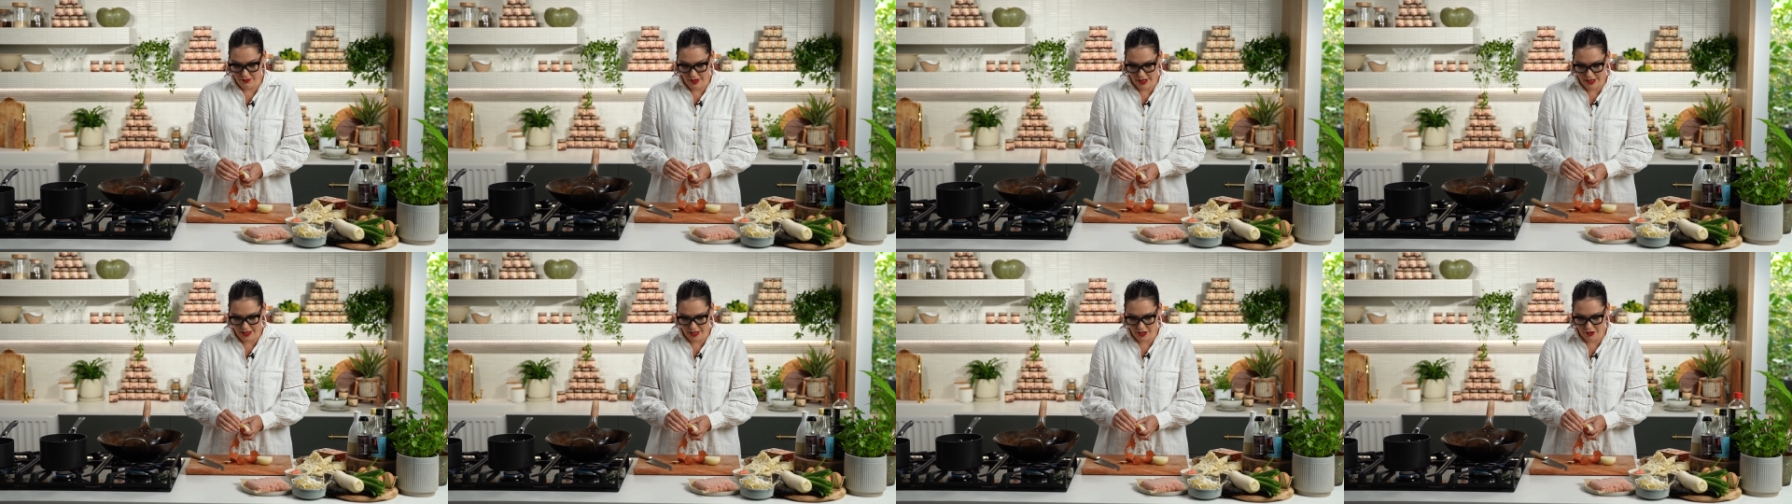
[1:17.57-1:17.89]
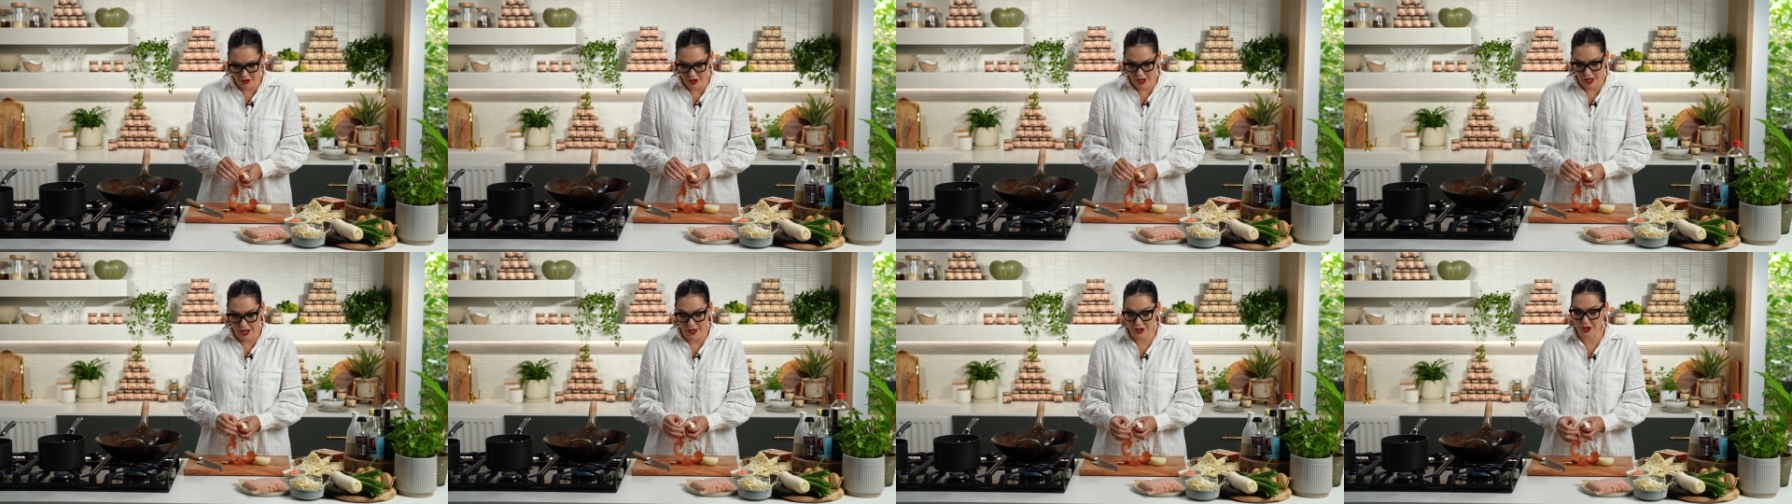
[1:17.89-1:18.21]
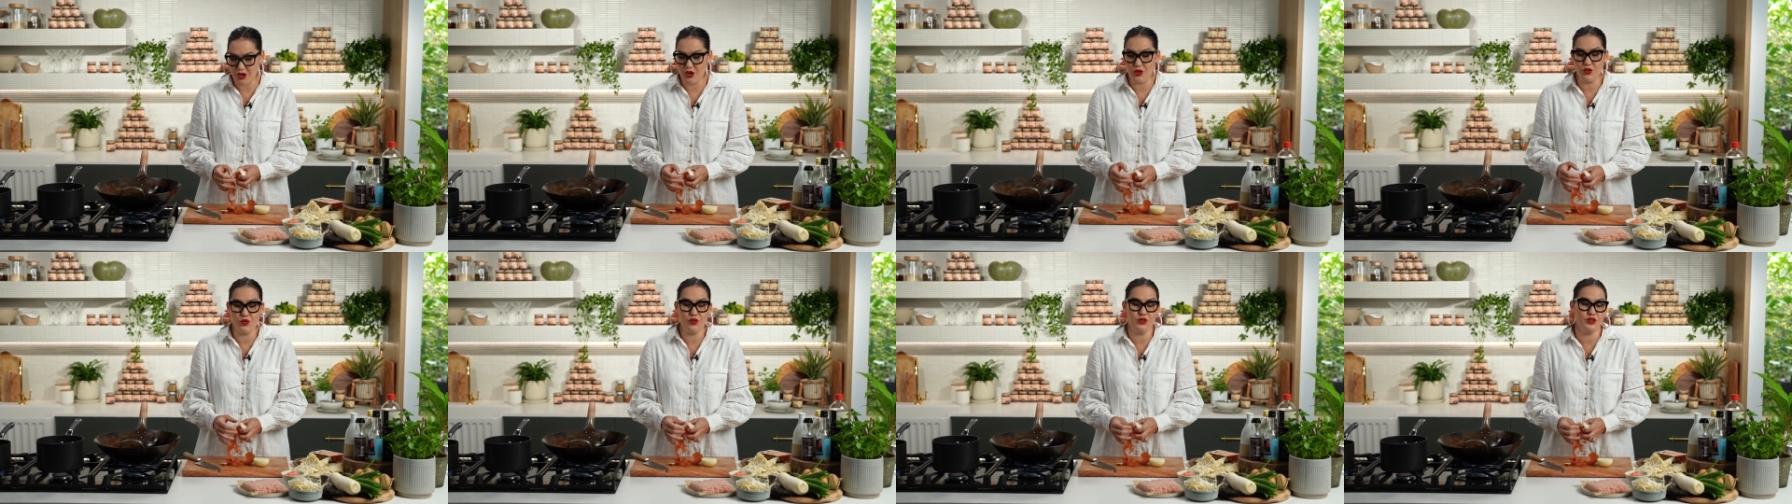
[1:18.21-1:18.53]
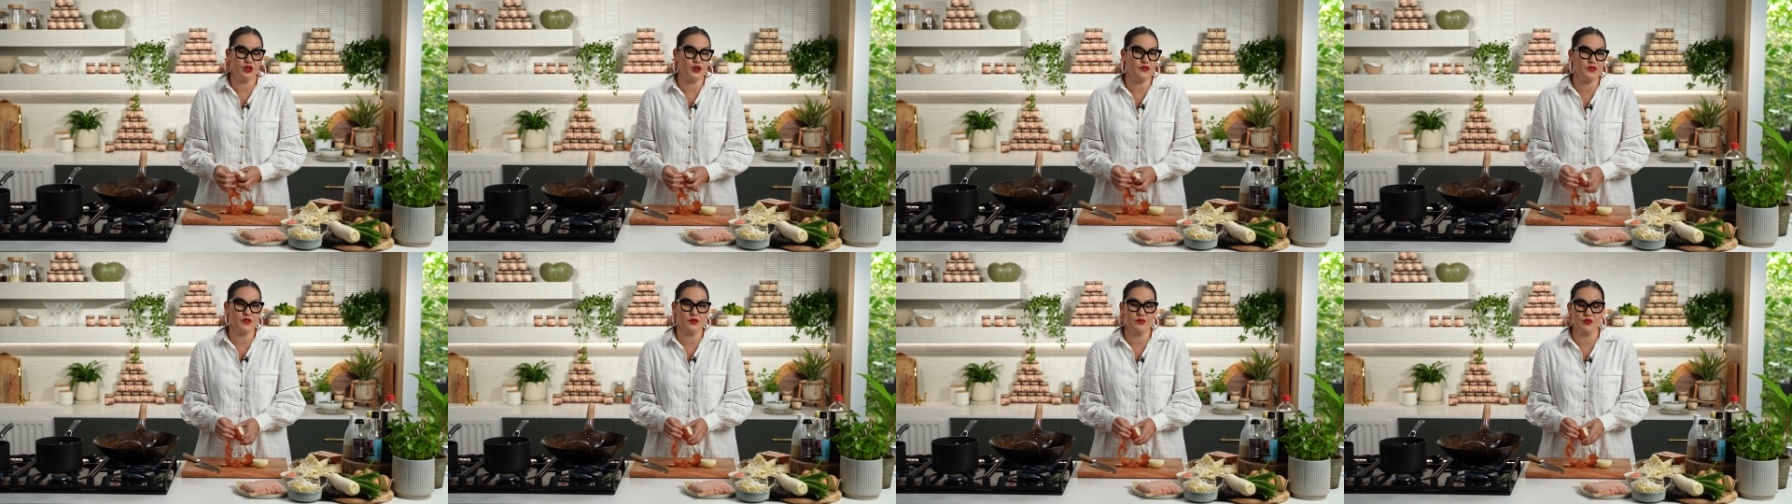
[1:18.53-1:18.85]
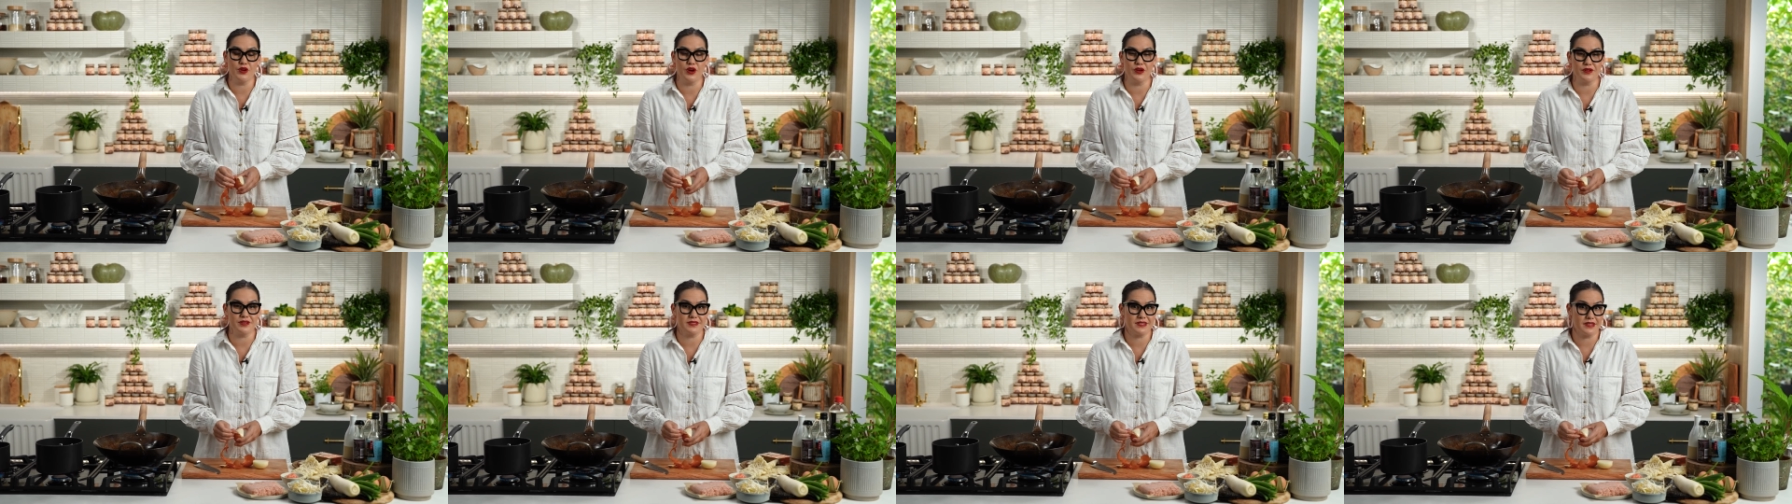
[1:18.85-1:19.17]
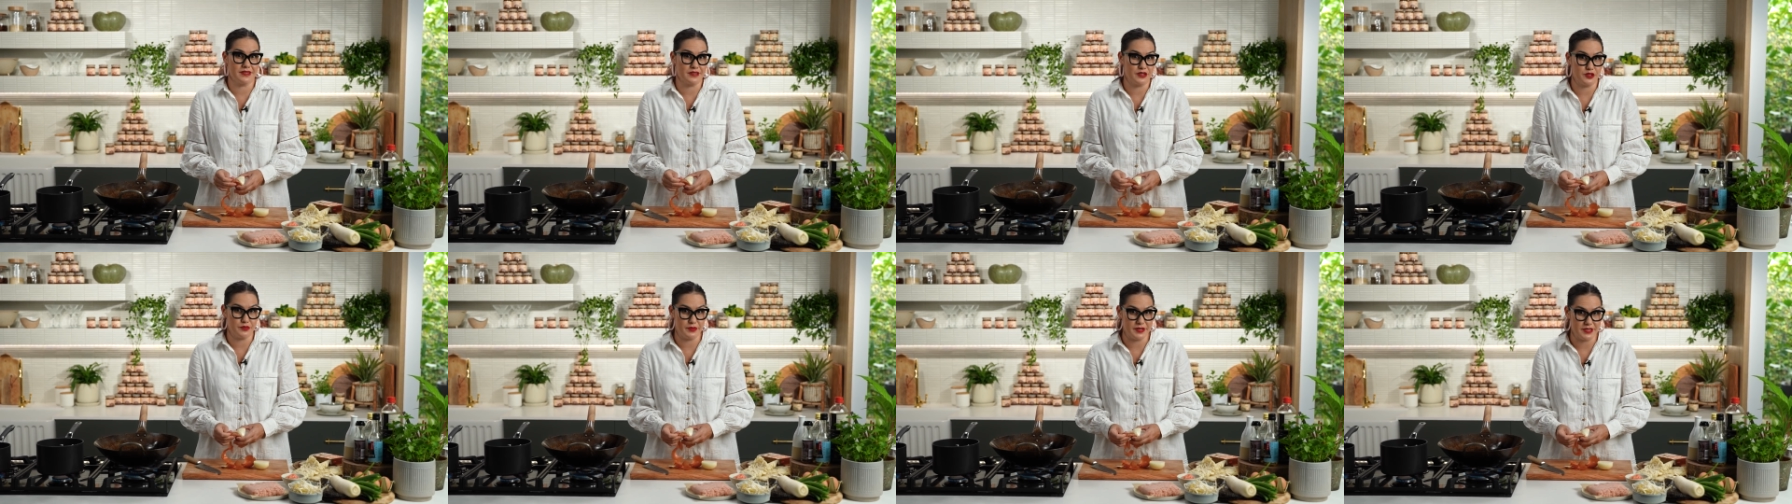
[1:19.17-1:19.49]
my area. I know all over the world it's
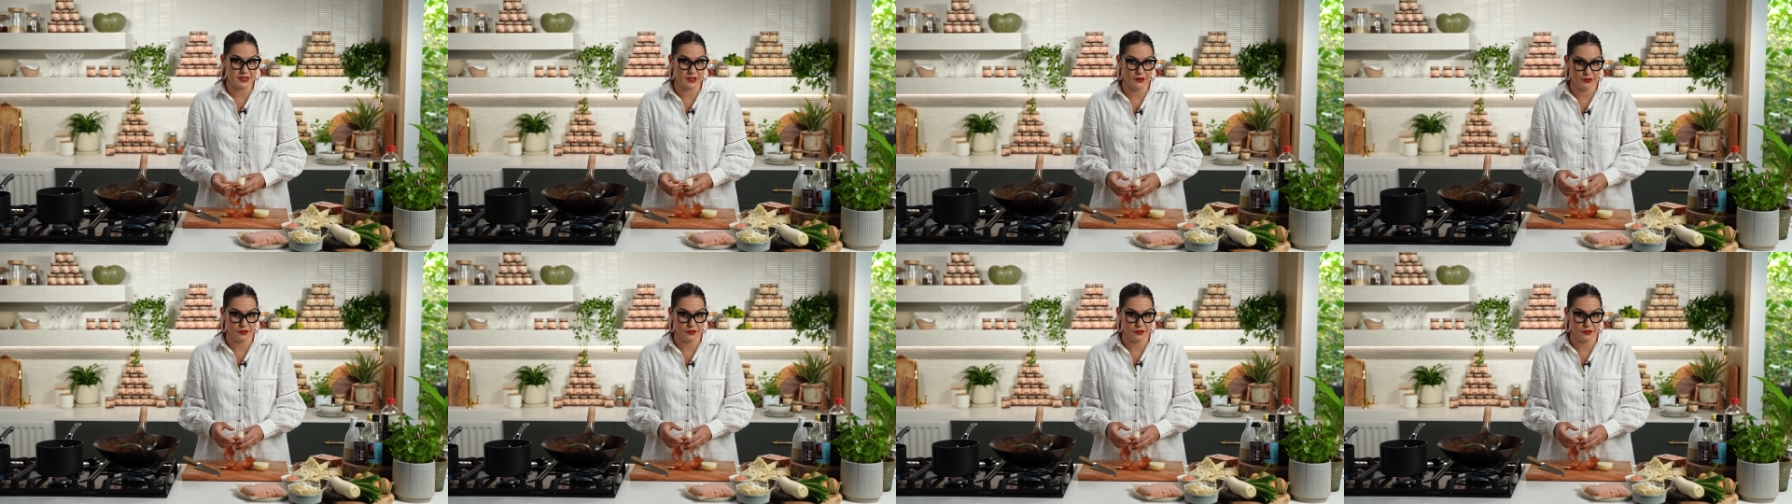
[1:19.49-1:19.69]
a little bit